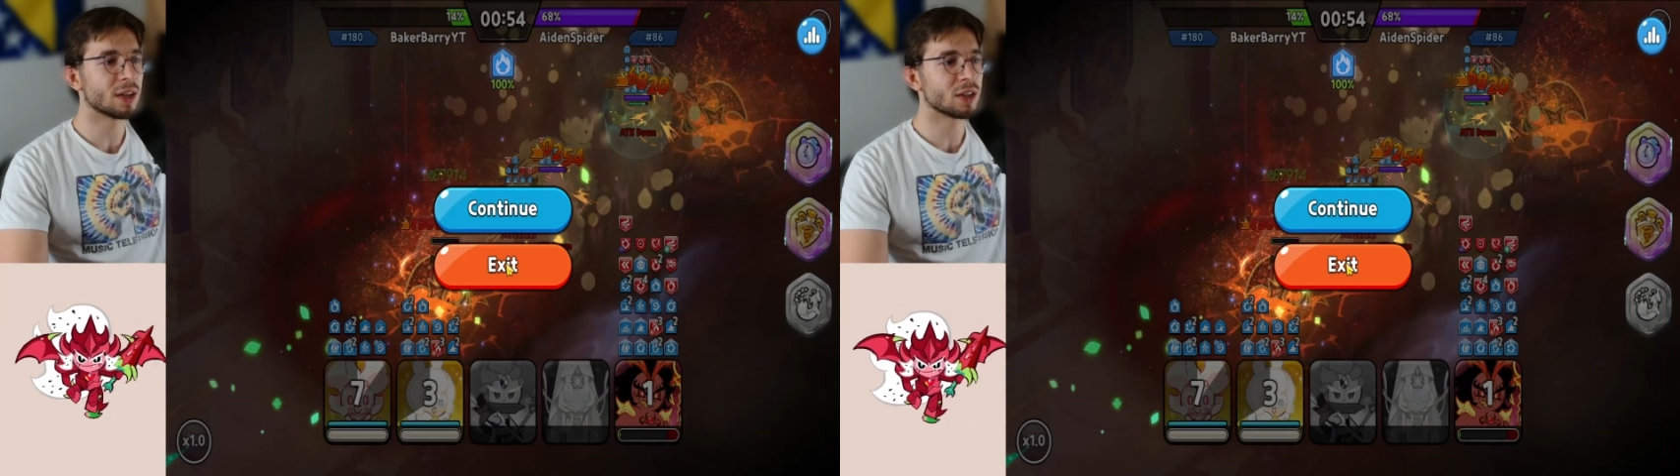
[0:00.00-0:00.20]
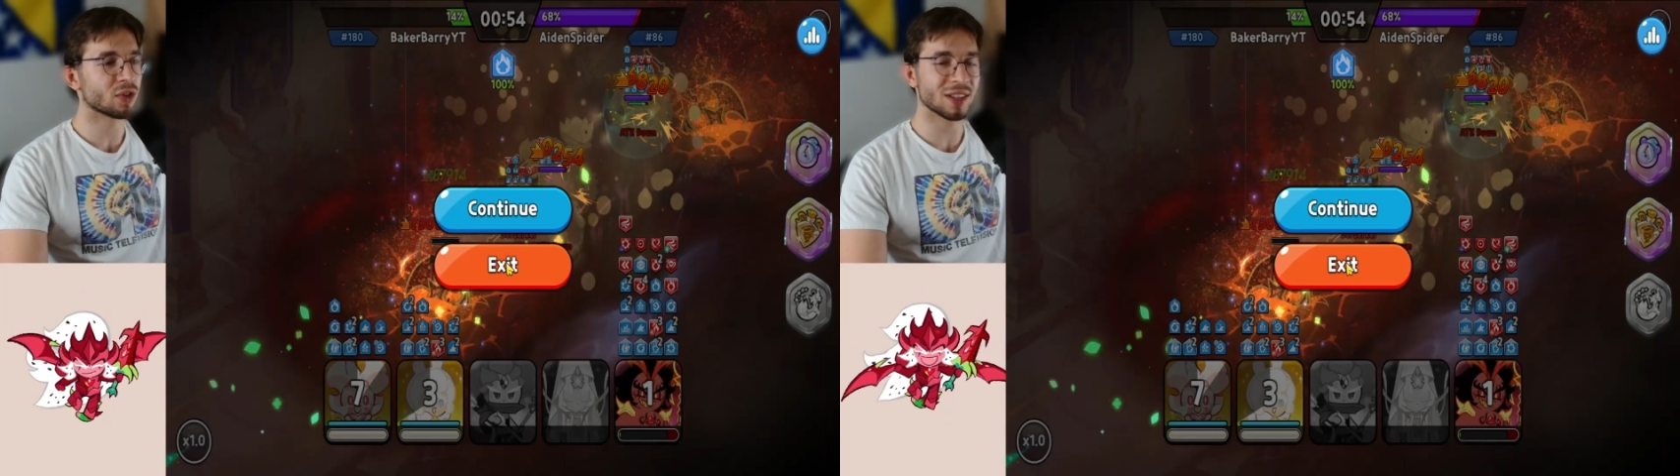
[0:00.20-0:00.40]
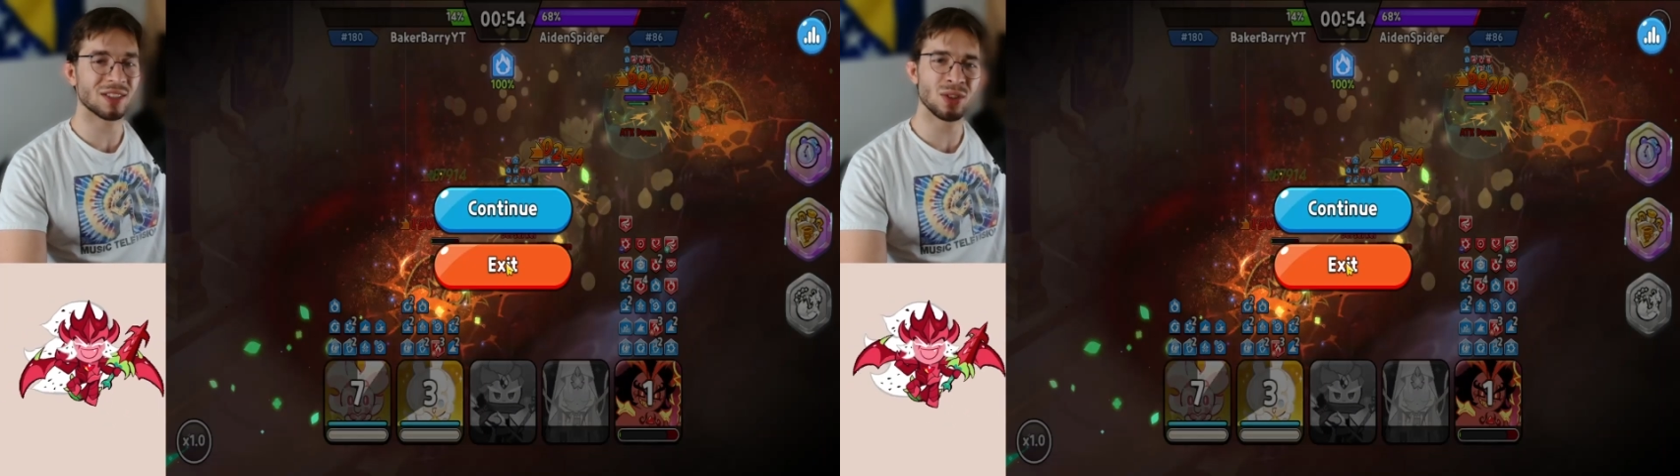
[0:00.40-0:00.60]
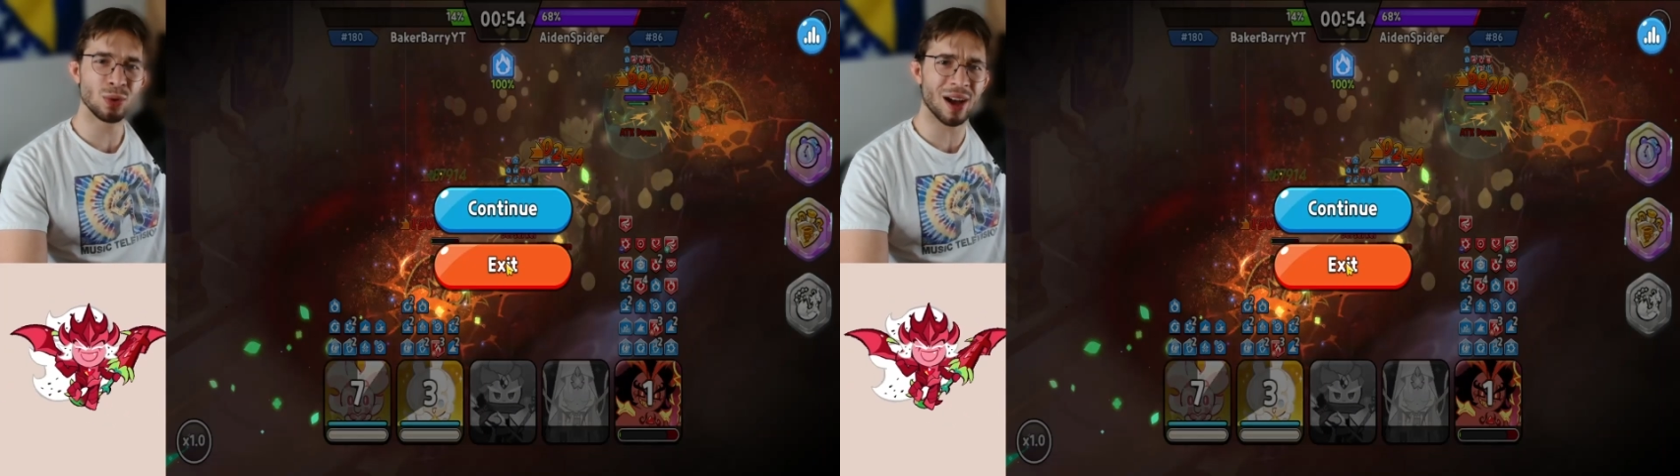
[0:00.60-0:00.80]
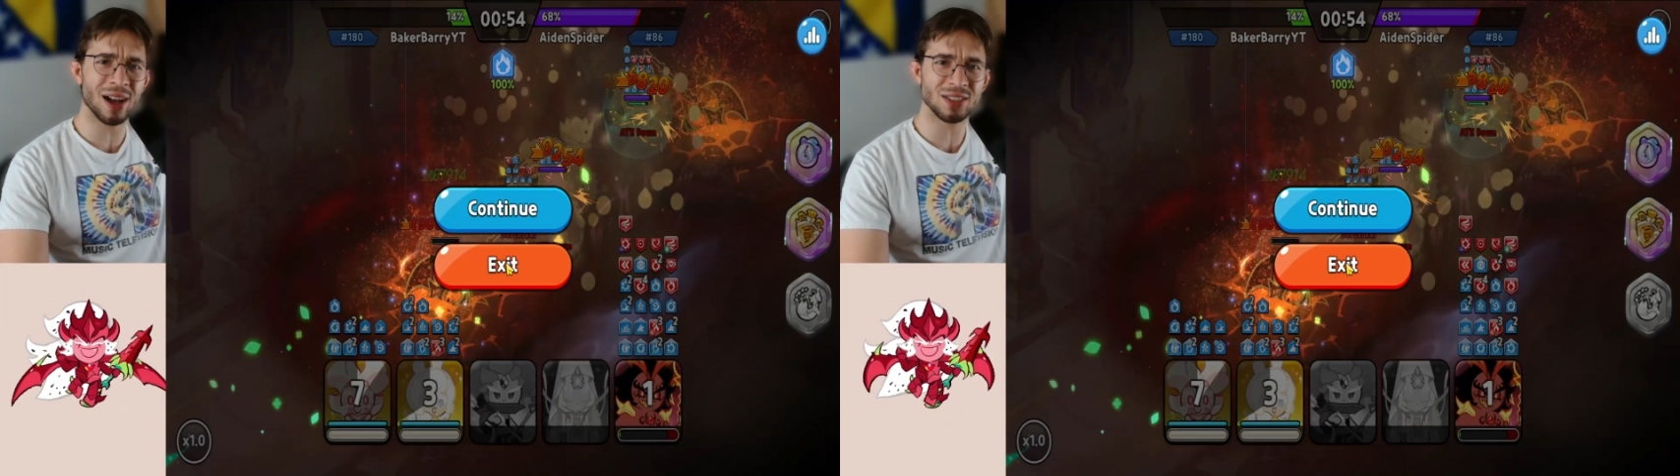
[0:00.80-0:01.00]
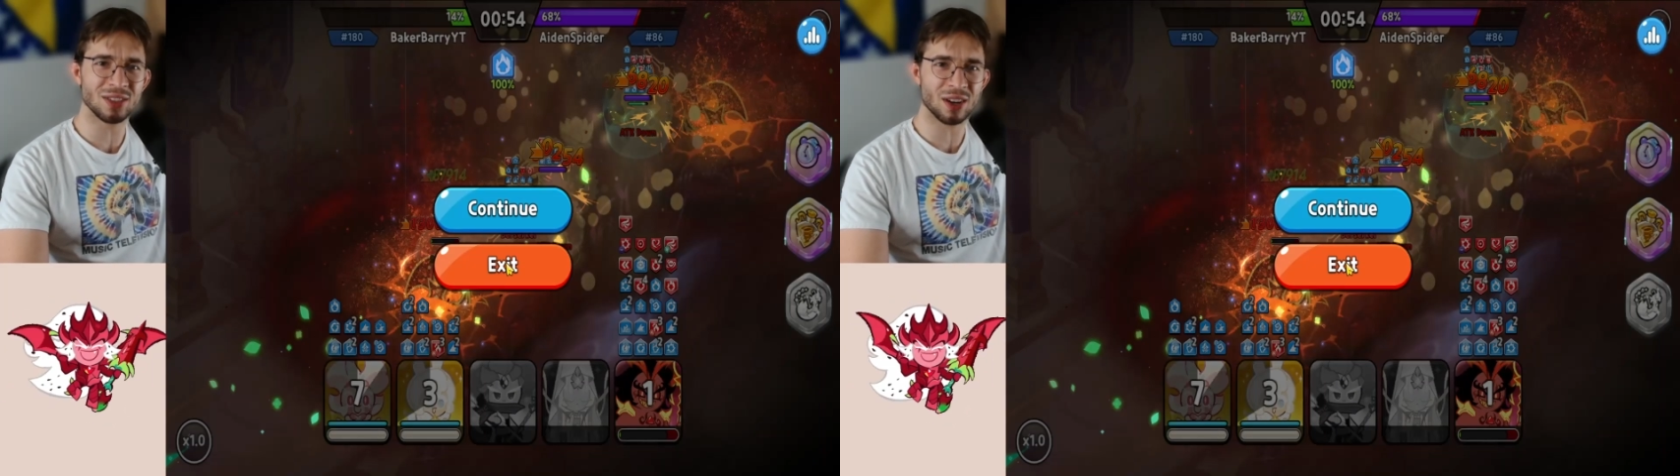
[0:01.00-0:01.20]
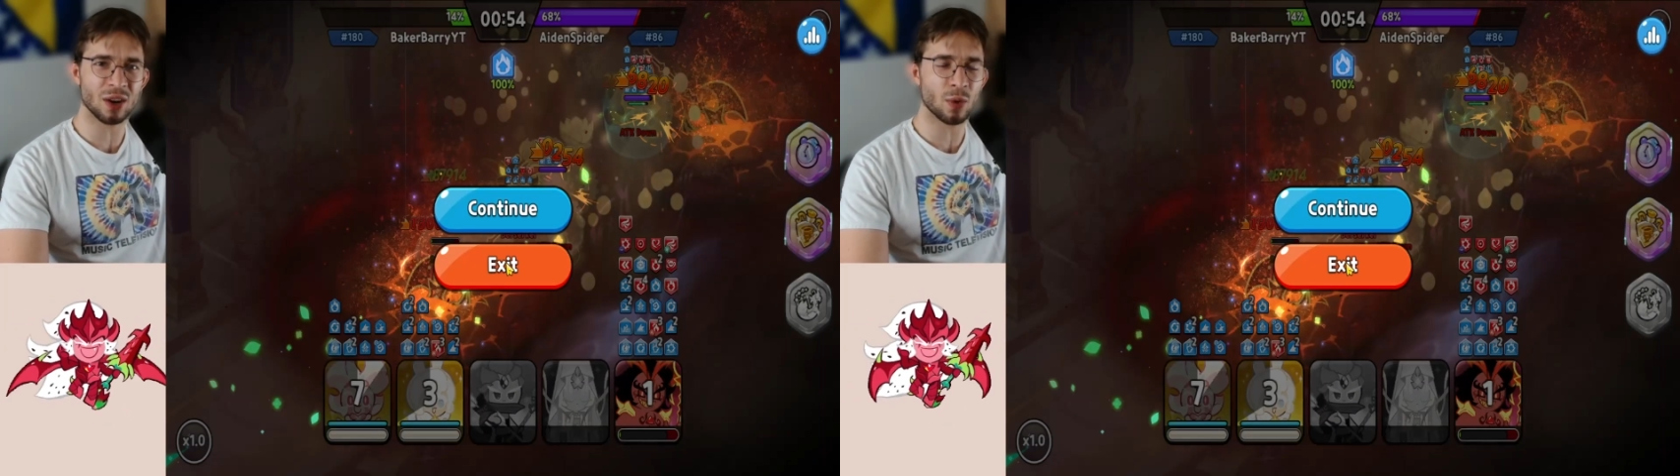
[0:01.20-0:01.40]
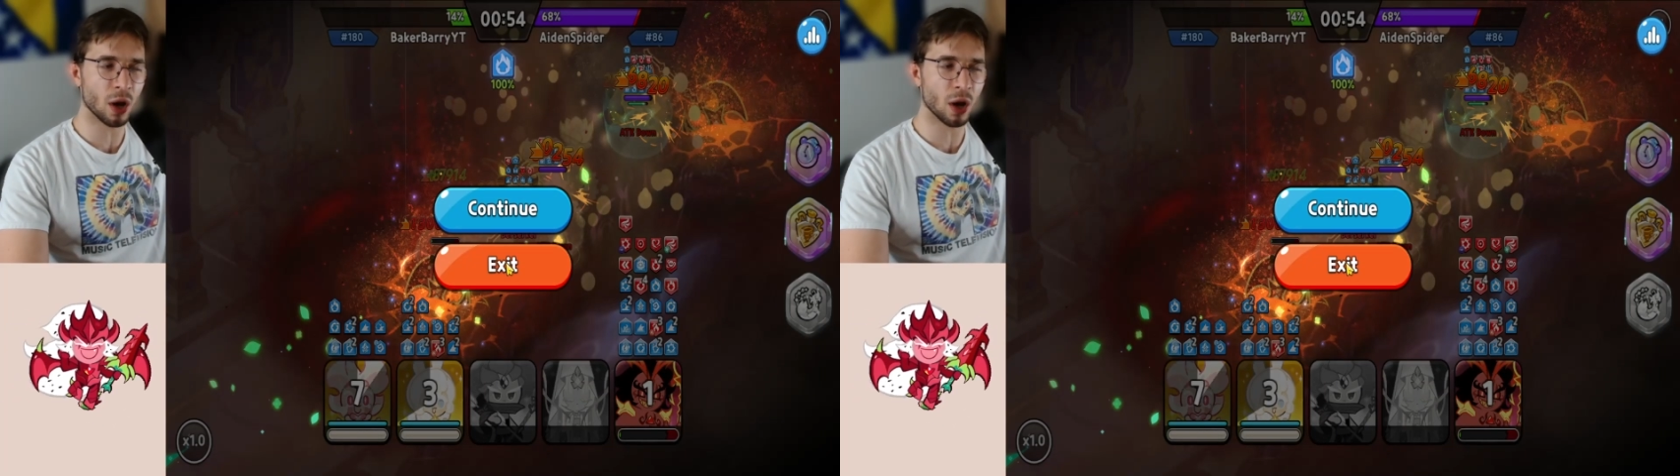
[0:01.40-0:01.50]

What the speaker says: So that's 2 losses in a row.